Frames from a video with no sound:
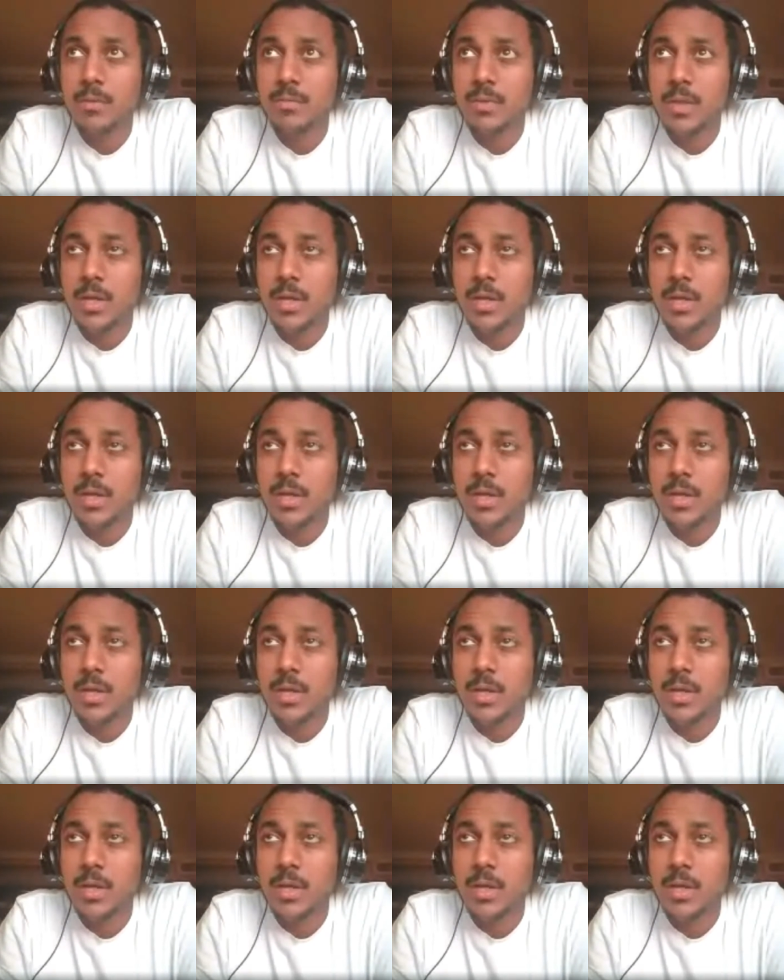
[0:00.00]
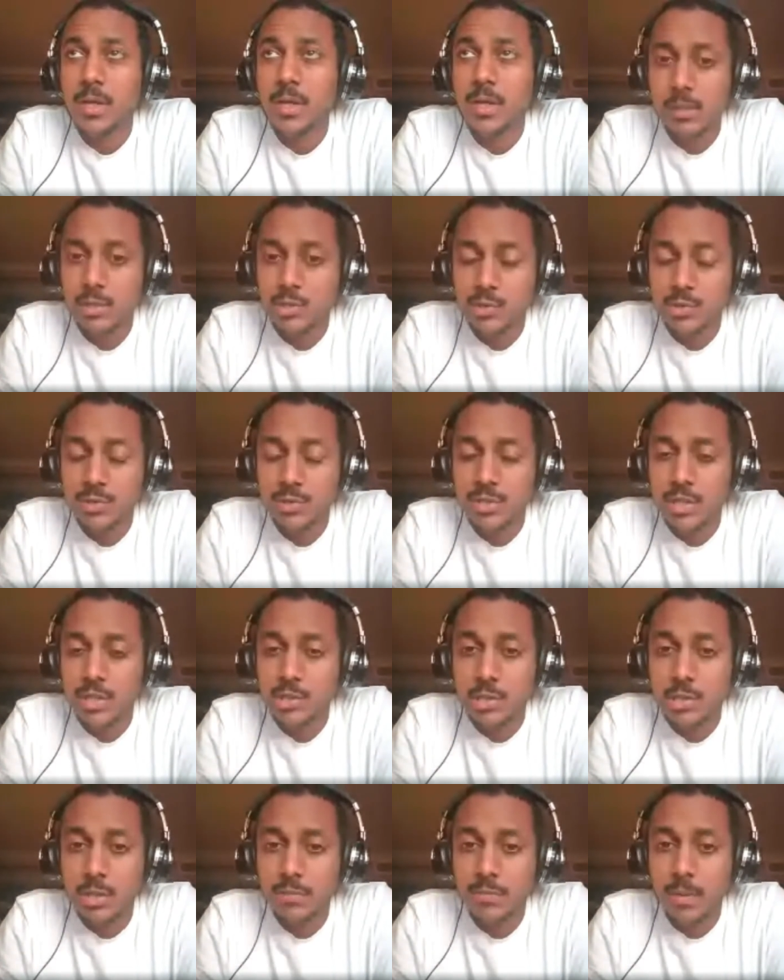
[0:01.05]
of Los Angeles in the Catholic
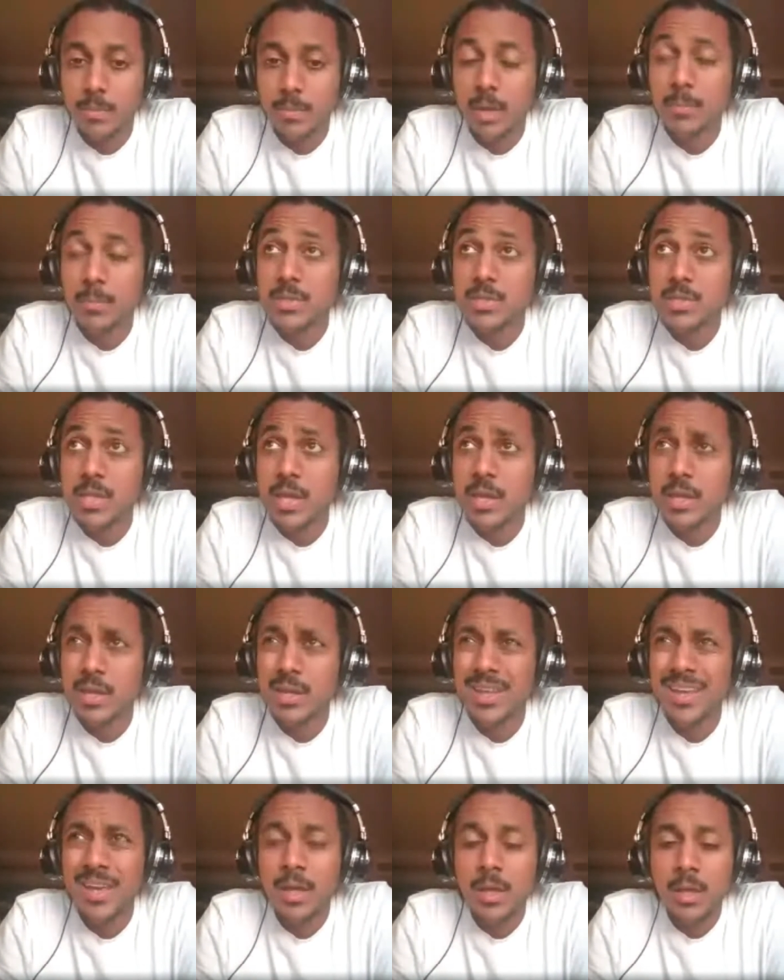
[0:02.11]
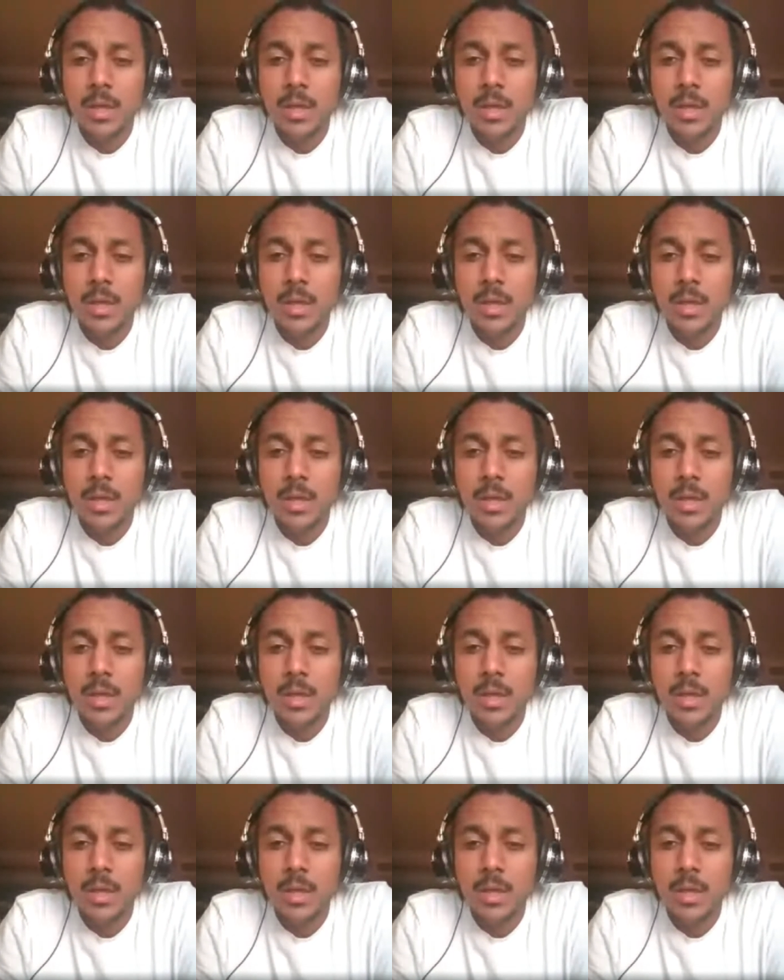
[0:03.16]
jurisdiction, if I'm not mistaken.